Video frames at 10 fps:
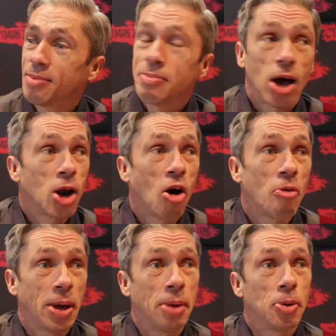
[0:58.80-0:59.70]
met a lot
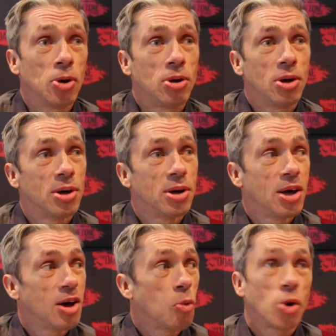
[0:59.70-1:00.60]
of people.
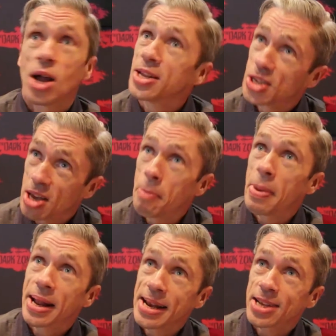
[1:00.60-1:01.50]
Would like to come
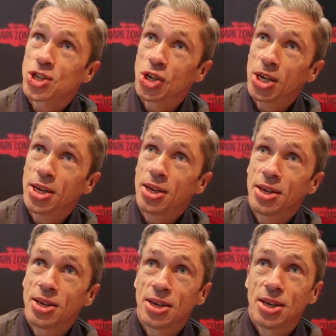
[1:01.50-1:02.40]
back next year.
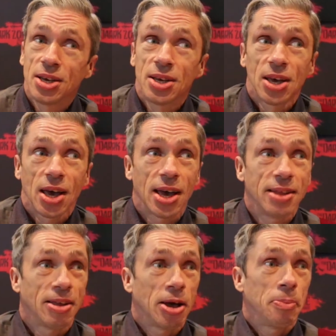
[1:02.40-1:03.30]
And